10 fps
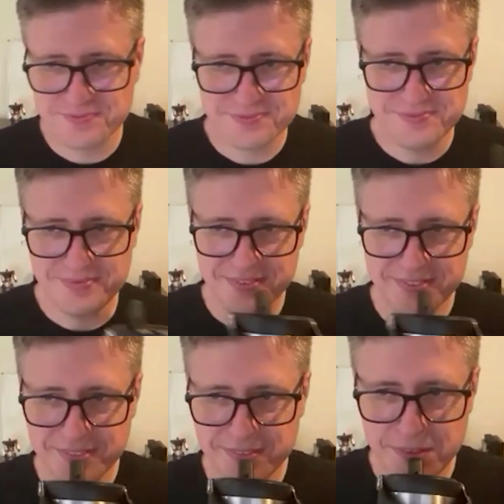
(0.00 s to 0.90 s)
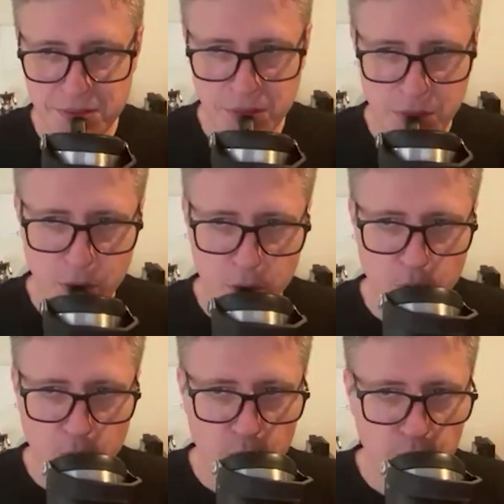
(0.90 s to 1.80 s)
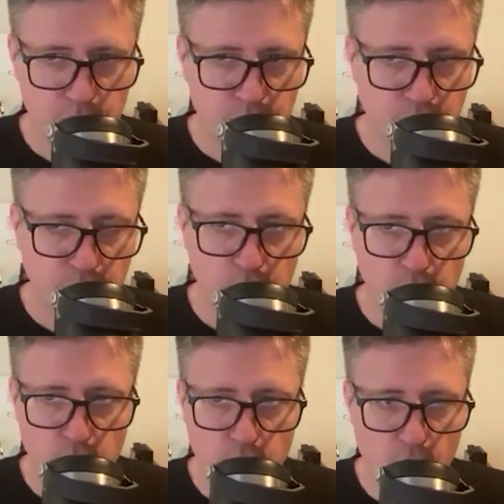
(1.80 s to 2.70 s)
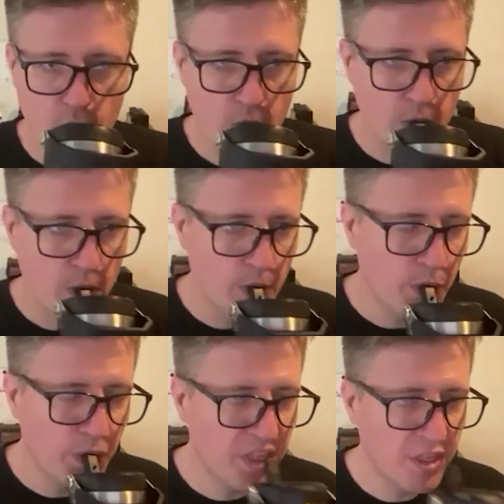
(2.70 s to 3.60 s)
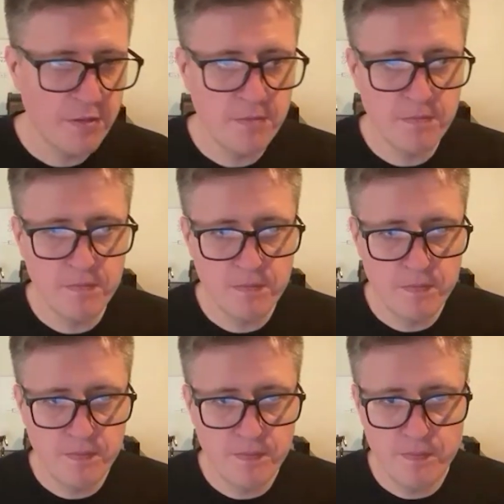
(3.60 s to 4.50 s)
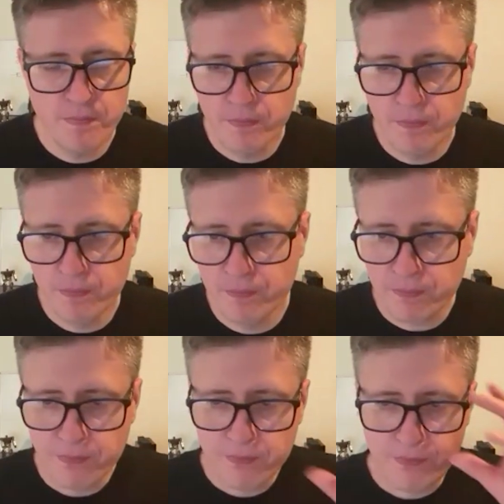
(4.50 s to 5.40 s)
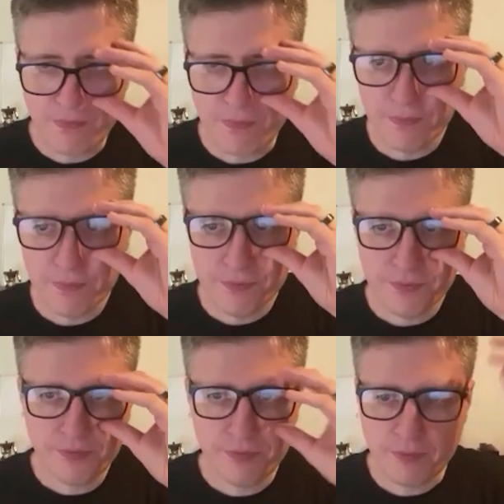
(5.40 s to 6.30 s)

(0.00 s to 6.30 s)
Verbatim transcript: Mm -hmm, mm -hmm. Yeah, interesting. So environments, right? Uh, what kind of environments are we talking about?